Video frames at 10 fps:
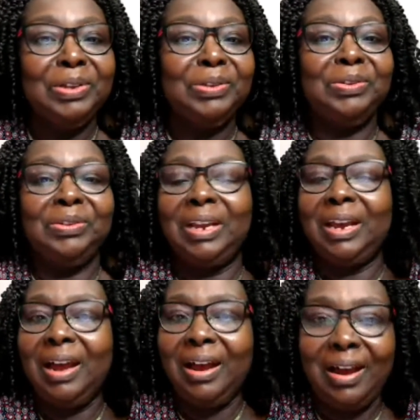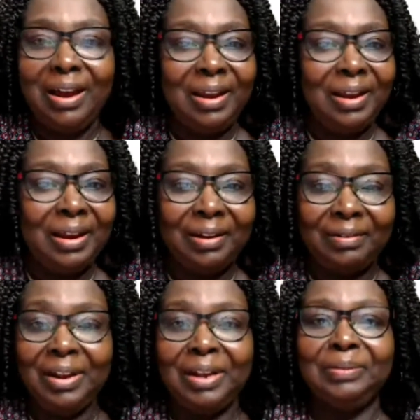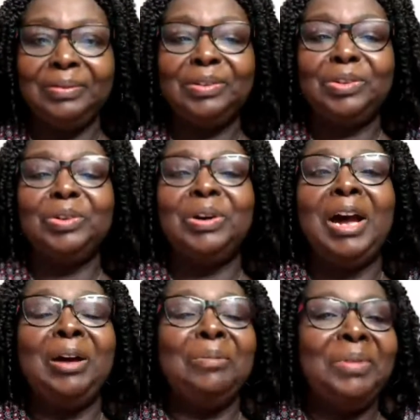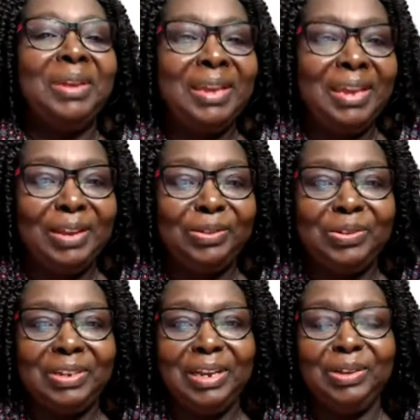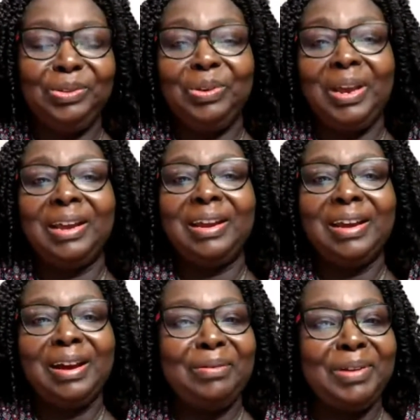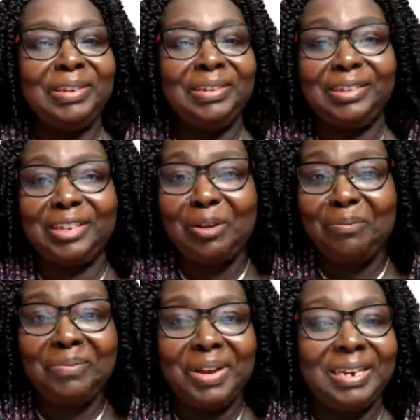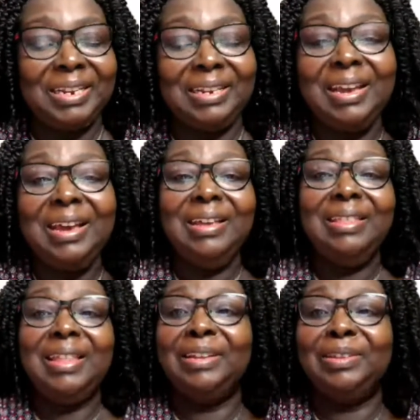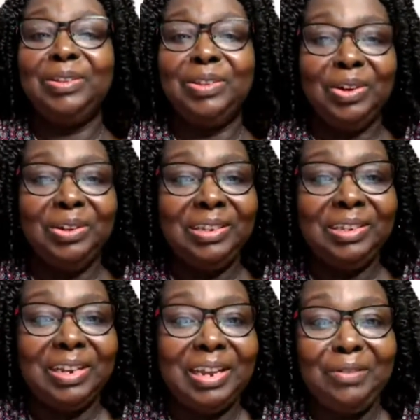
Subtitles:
to the higher ground. So I am here today to encourage somebody that don't give